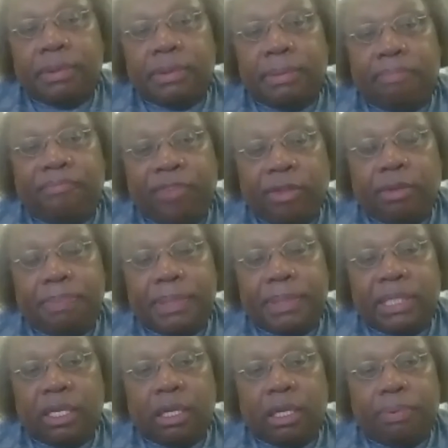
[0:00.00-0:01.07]
say
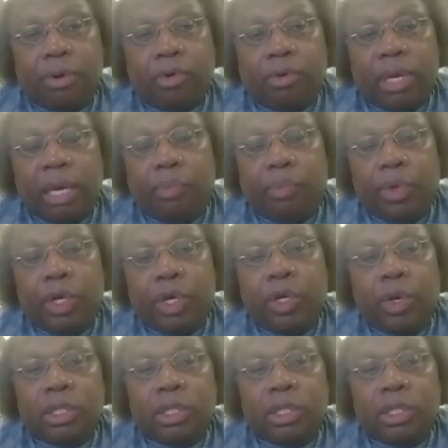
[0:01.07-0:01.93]
50% of the program,